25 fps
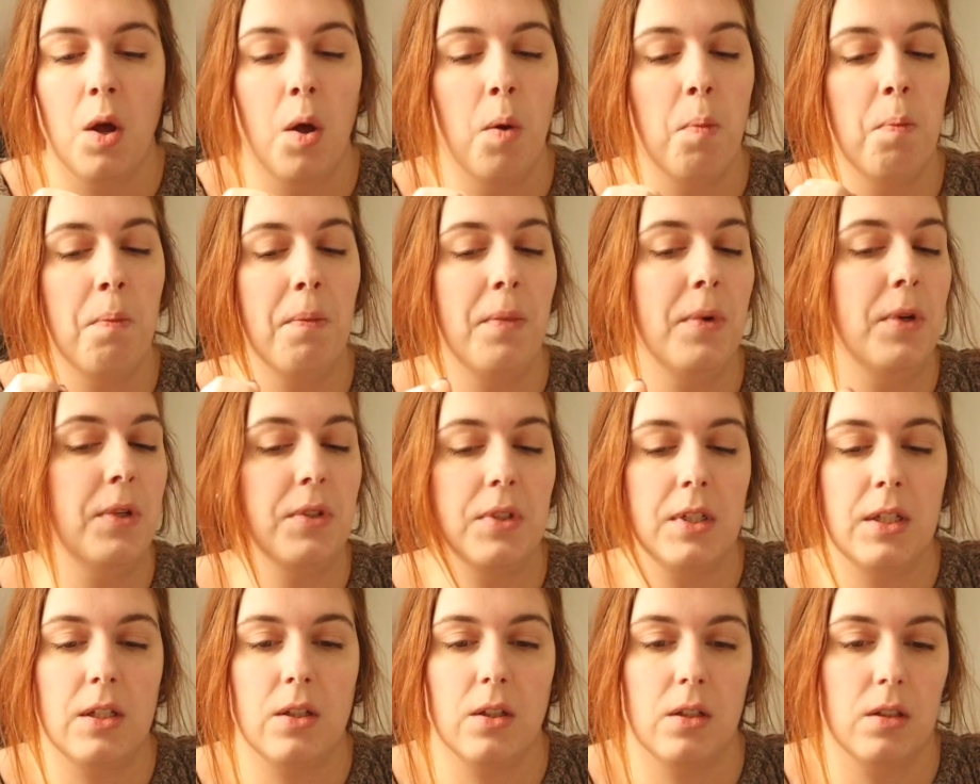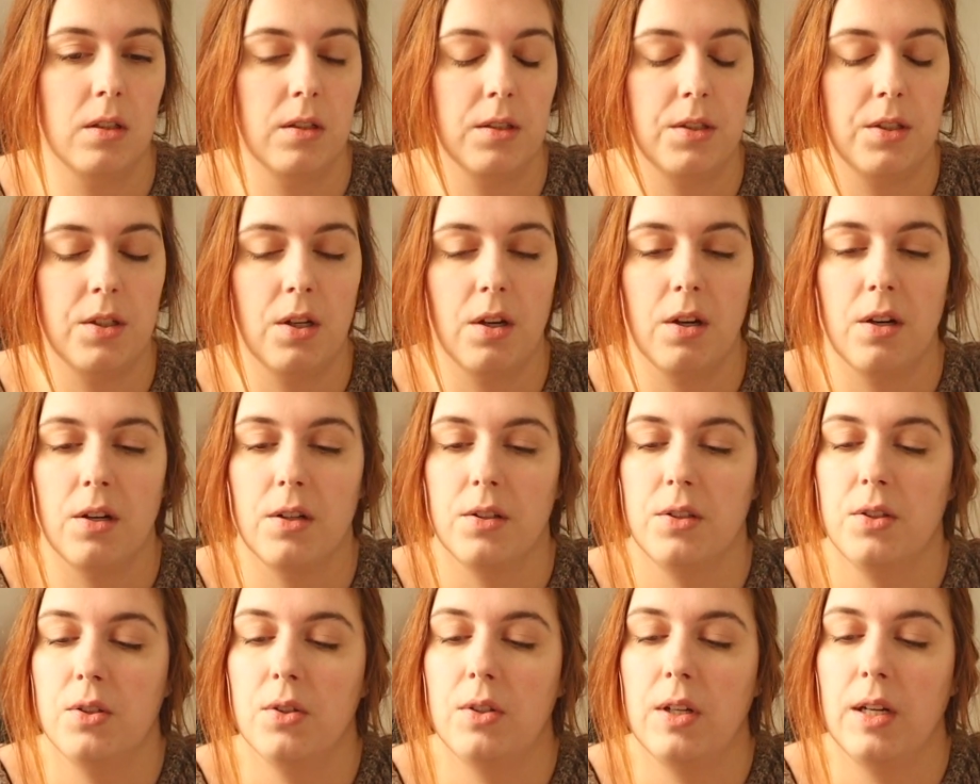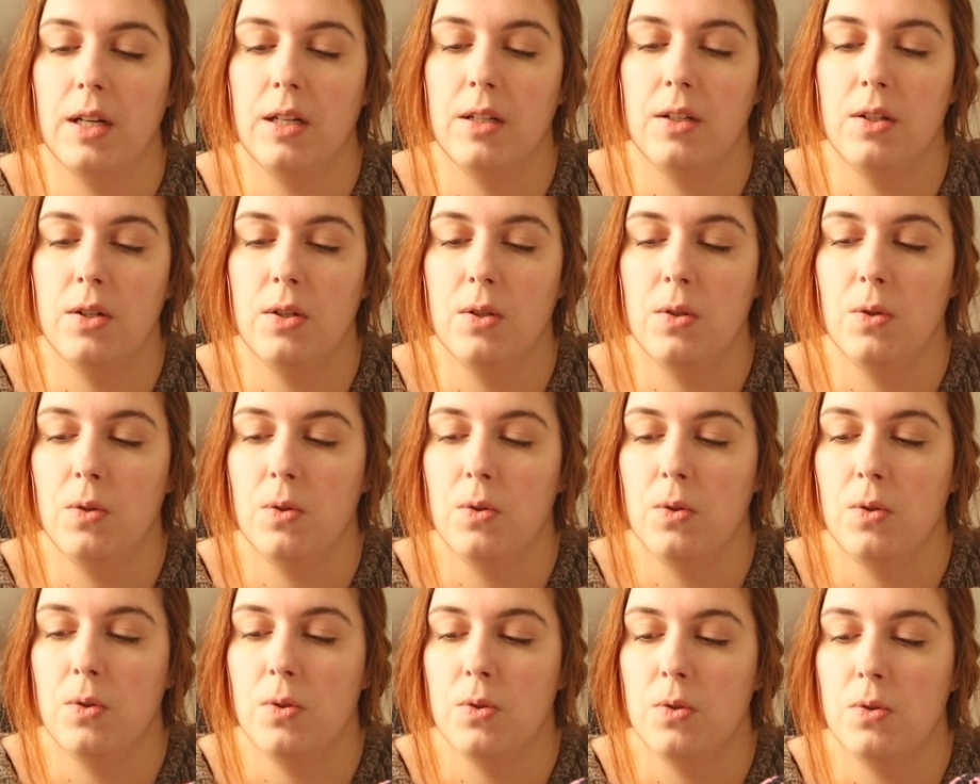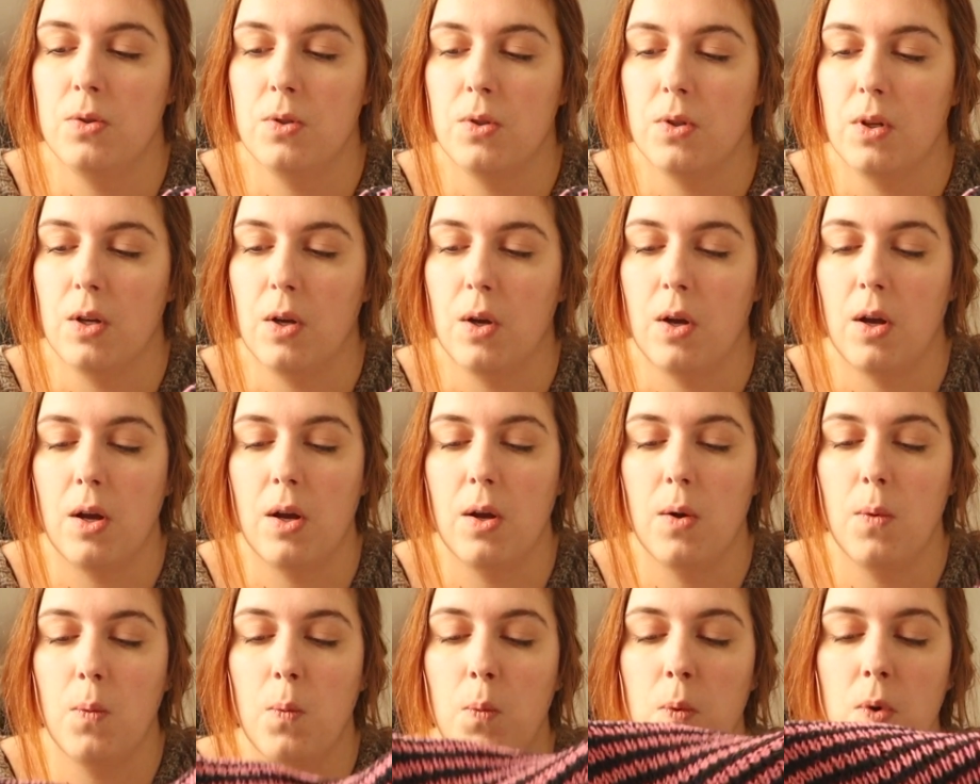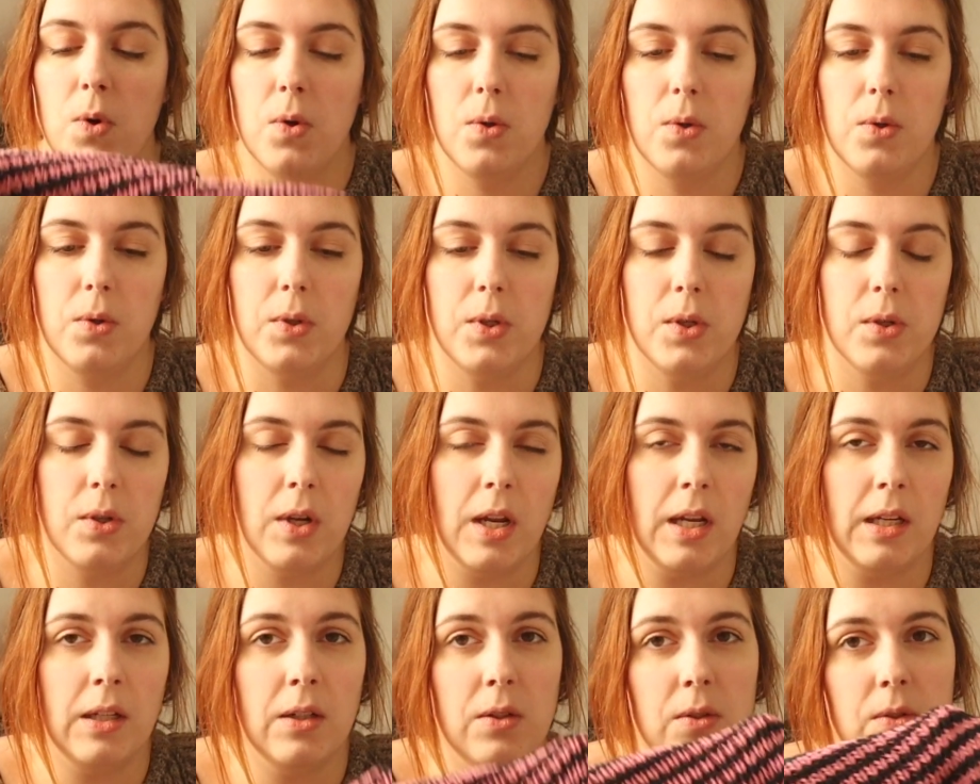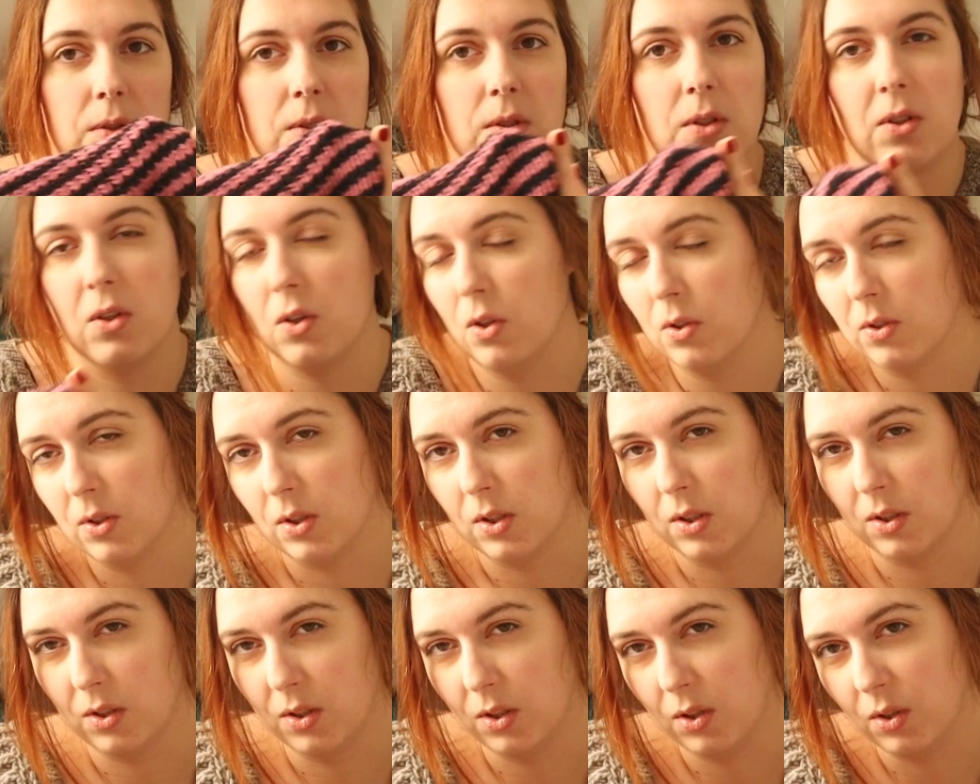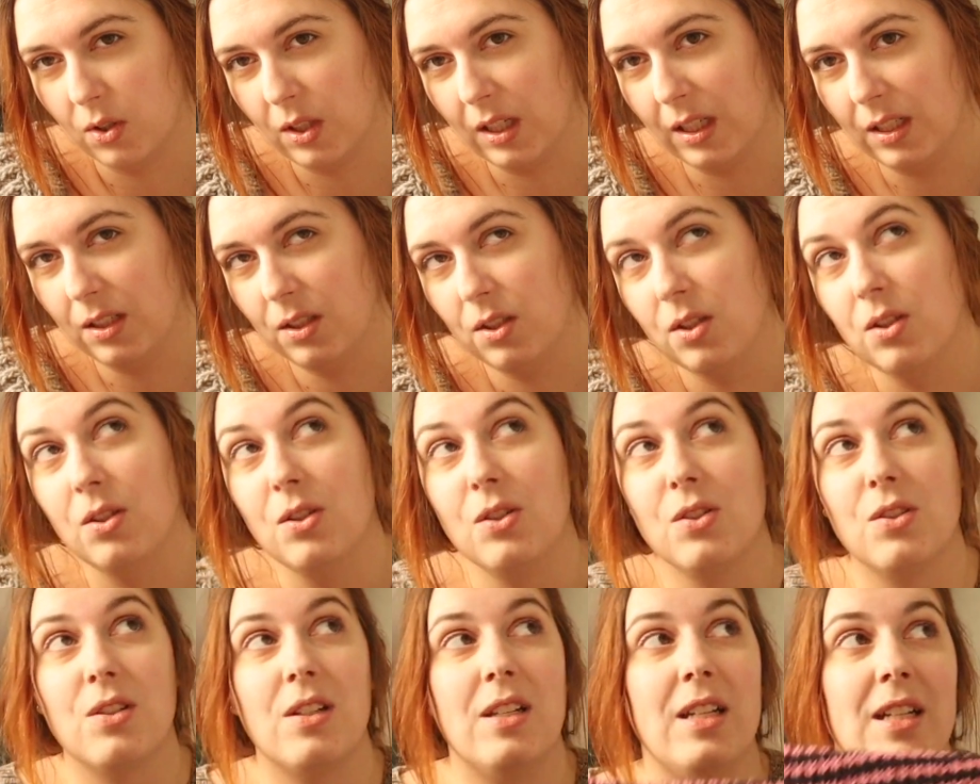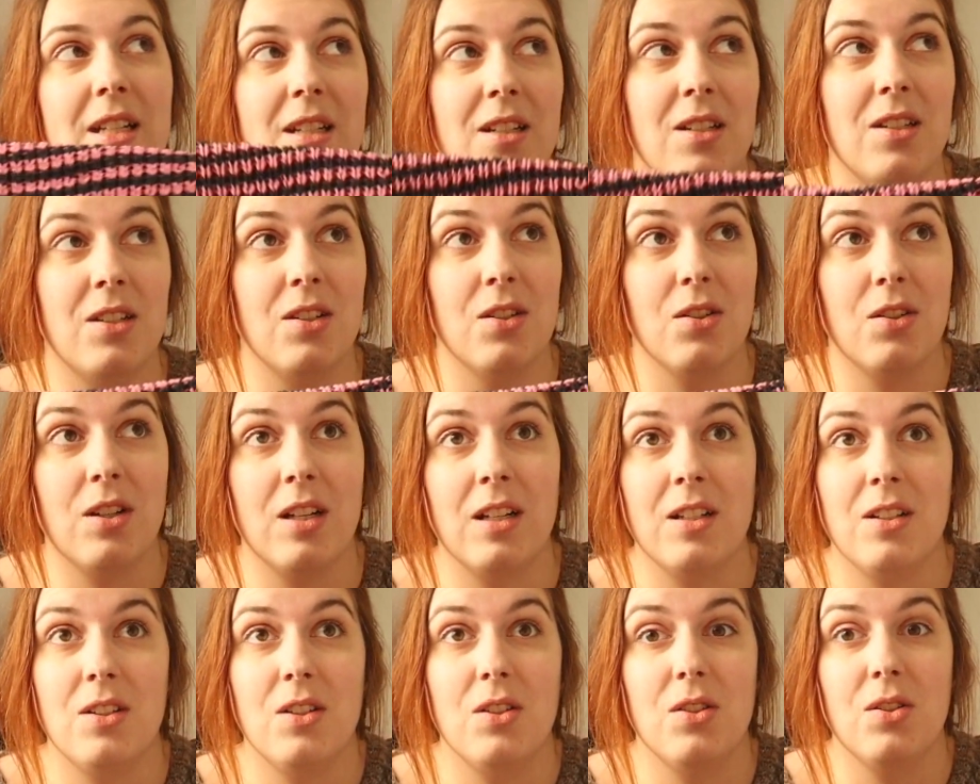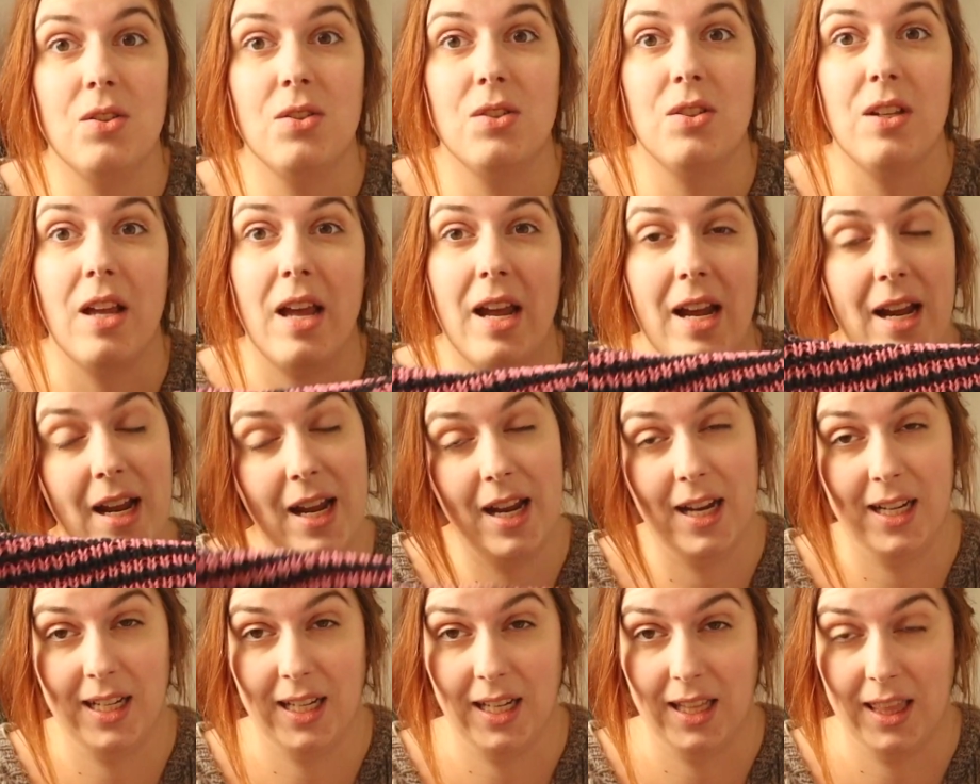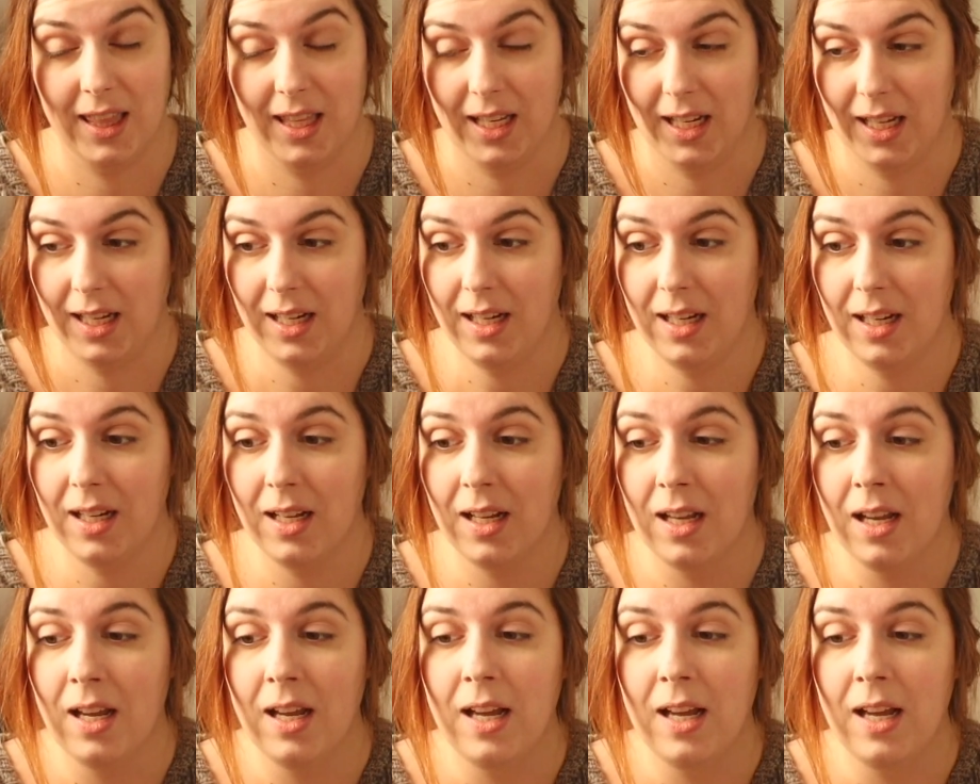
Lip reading: multicolored yarn, you can use wool, you can use cotton, you can use linen, you can use anything,